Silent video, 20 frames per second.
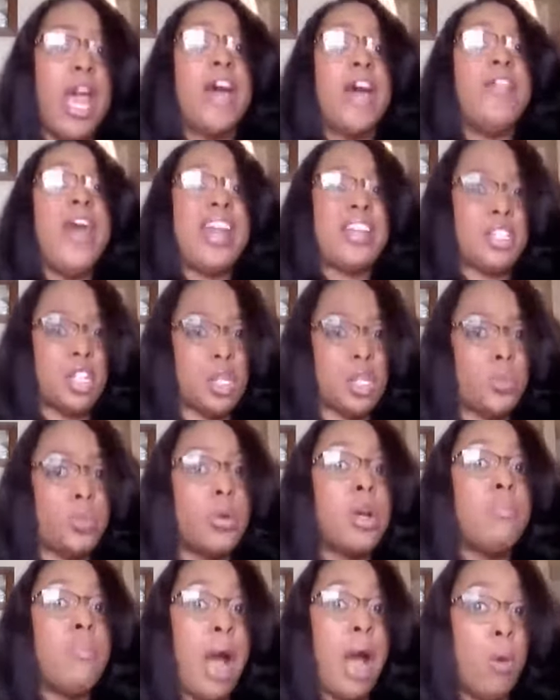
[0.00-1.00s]
and that is the
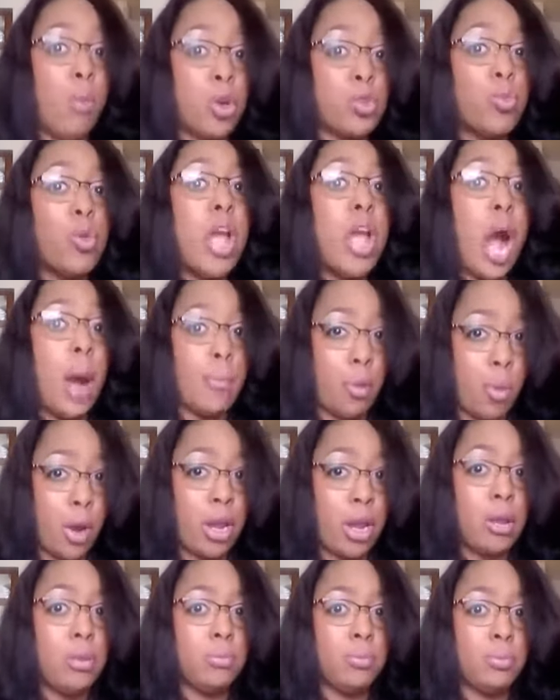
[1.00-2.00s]
spirit by which we
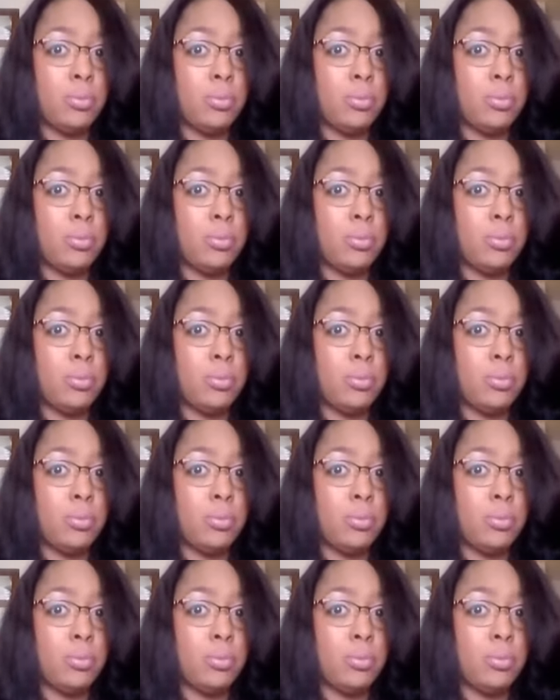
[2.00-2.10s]
operate.